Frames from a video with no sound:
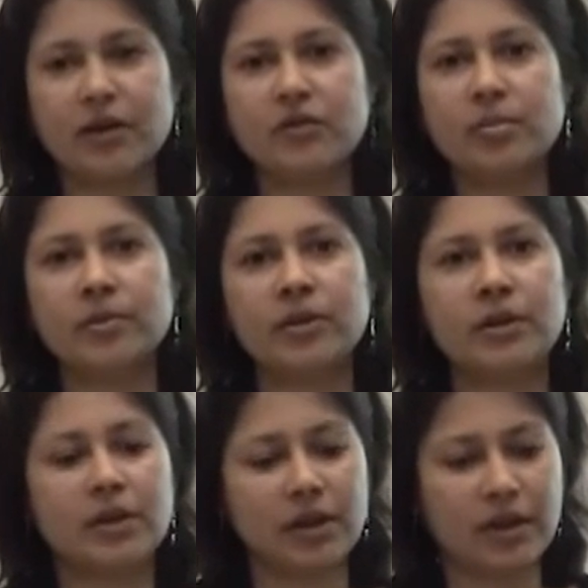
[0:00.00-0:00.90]

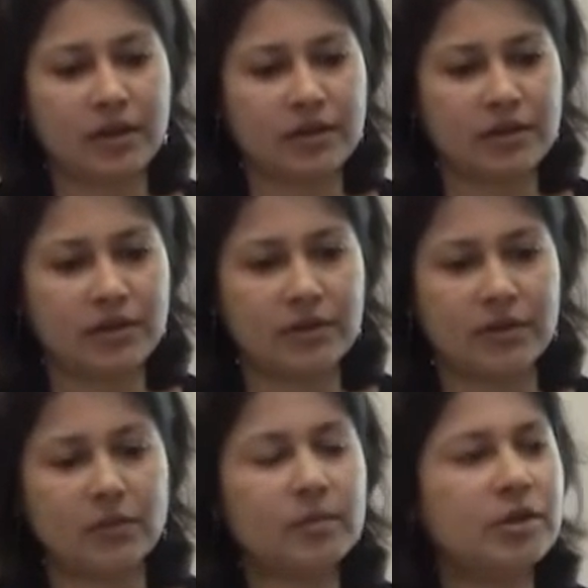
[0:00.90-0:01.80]
IEEE,
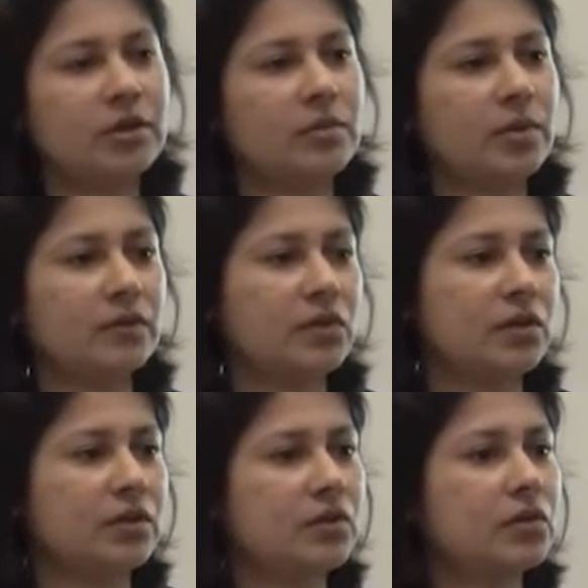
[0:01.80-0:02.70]
and Women in
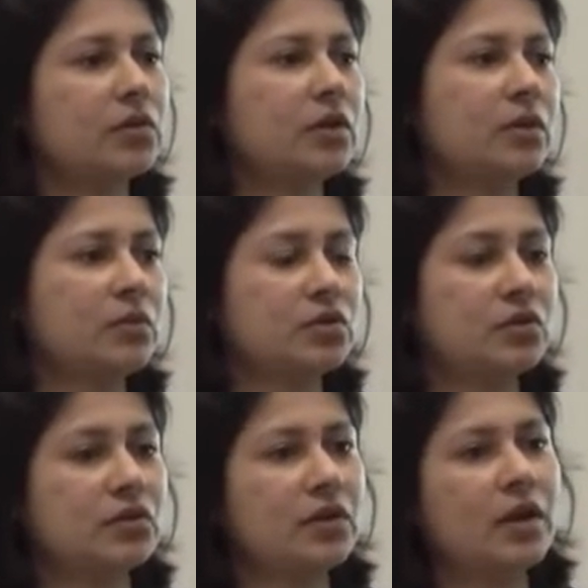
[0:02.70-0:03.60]
Privacy and Security, which
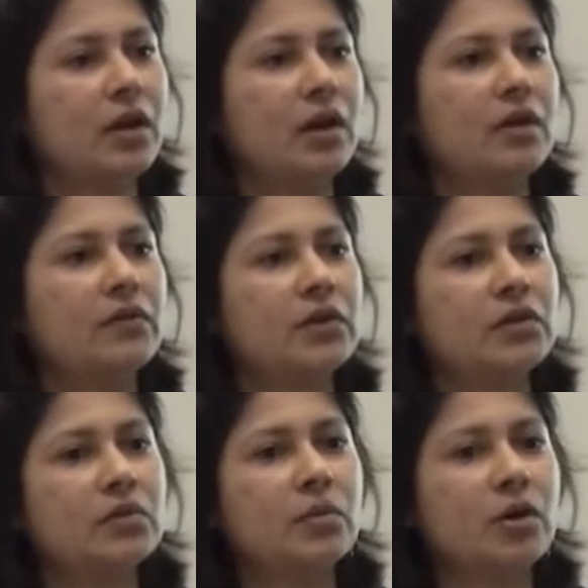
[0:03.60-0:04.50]
is a
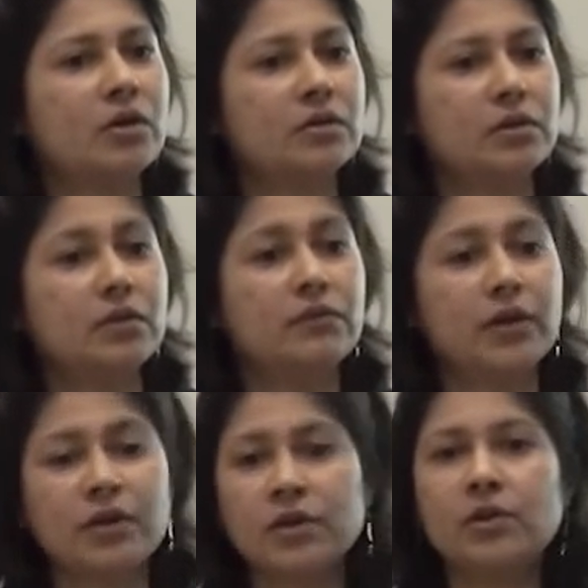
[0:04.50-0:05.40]
very small,
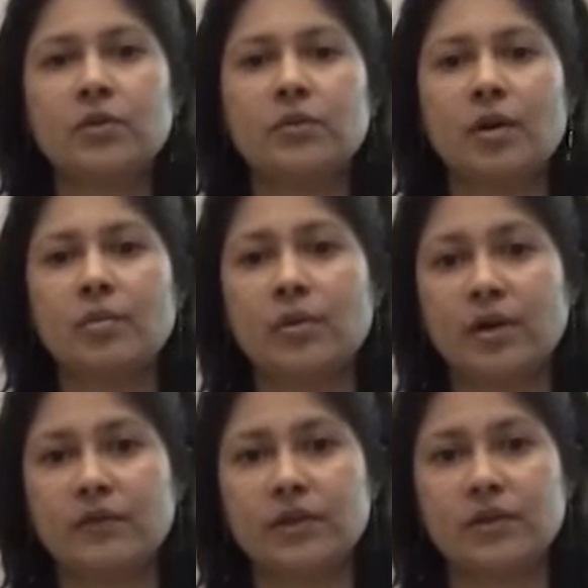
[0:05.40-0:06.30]
very new
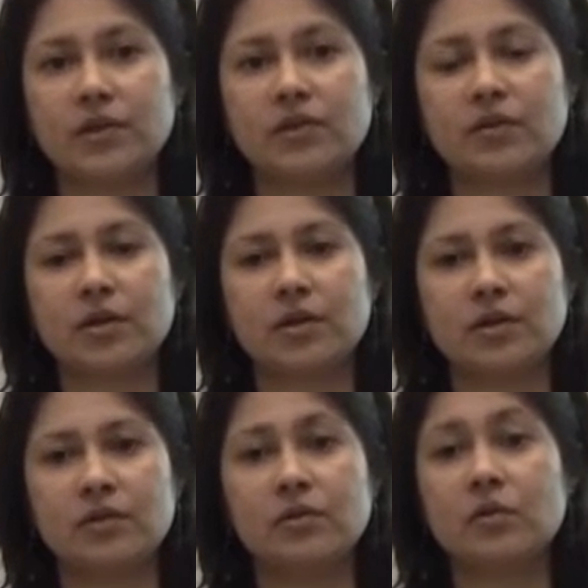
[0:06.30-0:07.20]
nonprofit that
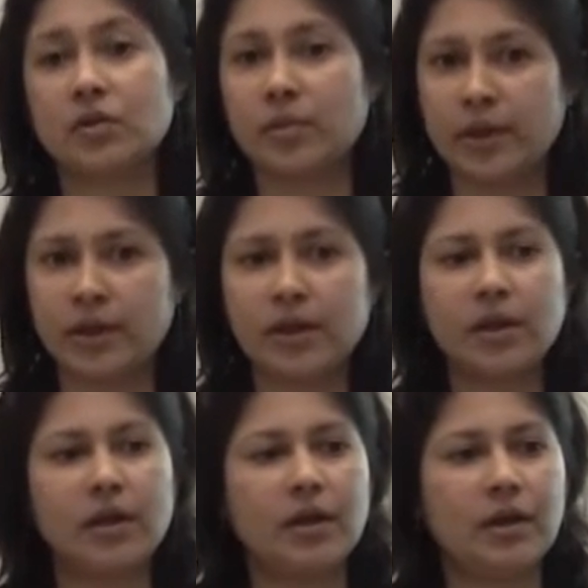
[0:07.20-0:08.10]
started in the North Bay
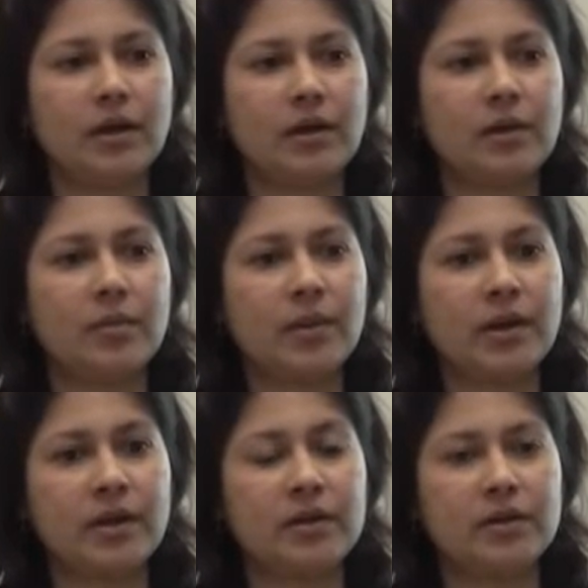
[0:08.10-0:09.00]

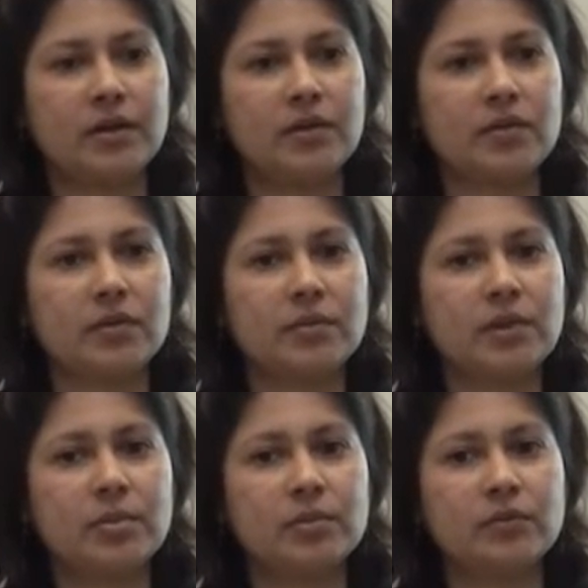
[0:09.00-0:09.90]
by some
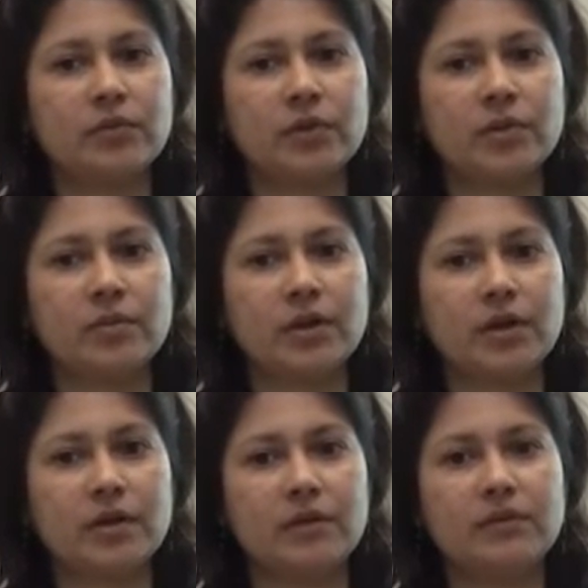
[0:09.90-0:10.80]
people from
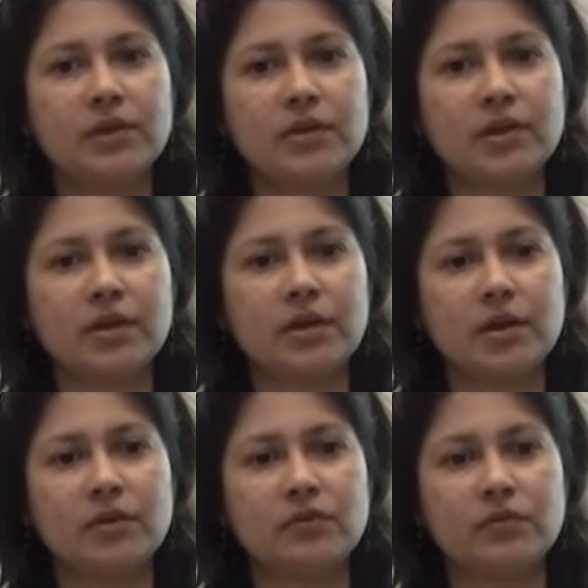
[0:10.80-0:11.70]
Visa
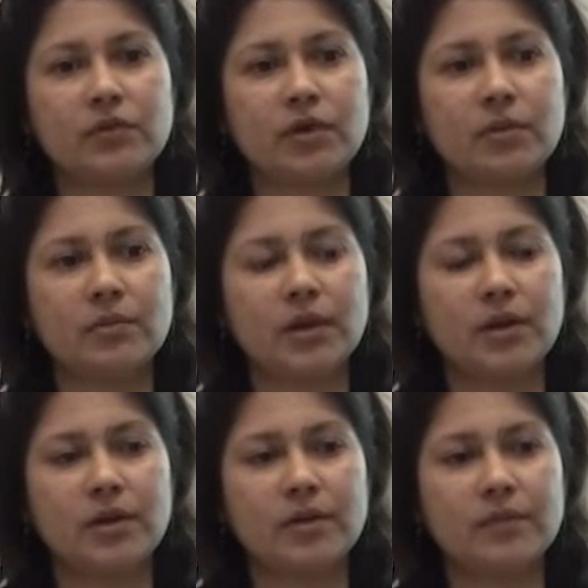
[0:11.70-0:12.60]
and from
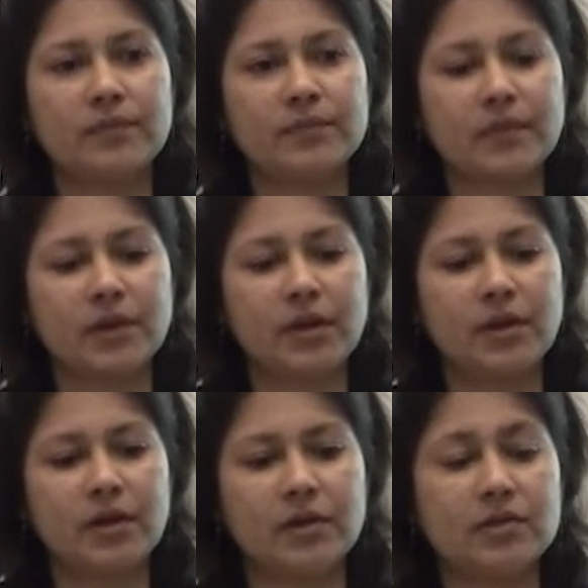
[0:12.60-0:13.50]

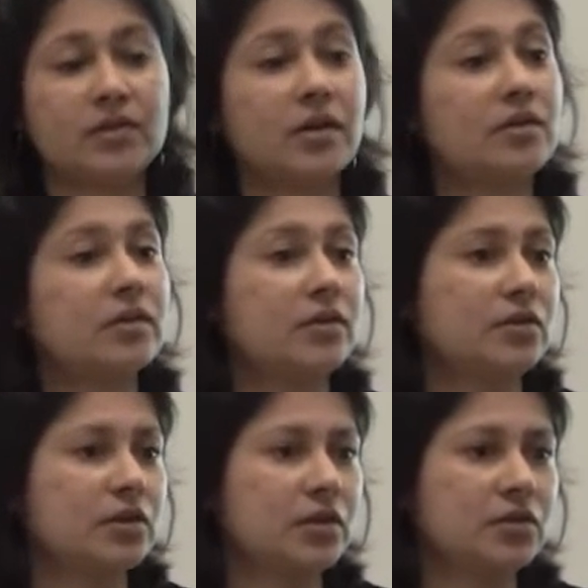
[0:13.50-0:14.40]
the Sans
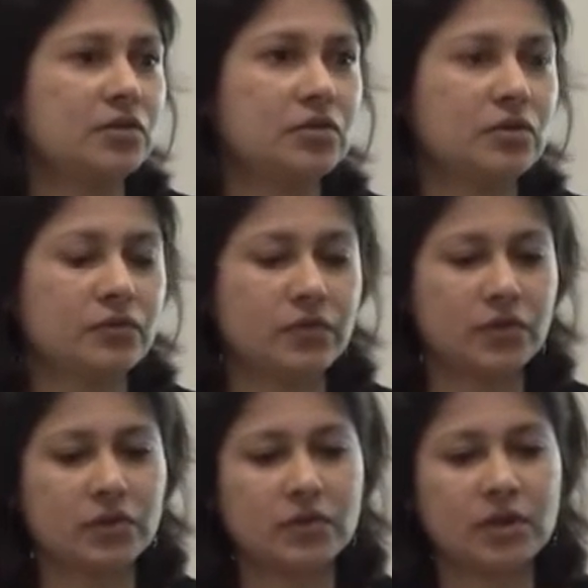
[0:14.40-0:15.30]
Institute for
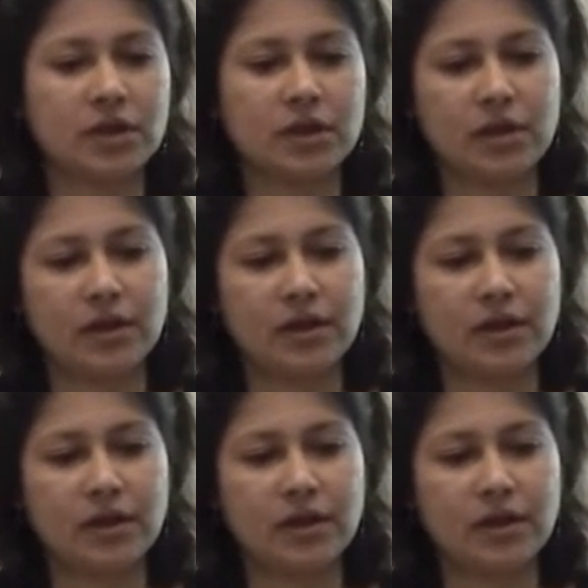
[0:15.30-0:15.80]
Security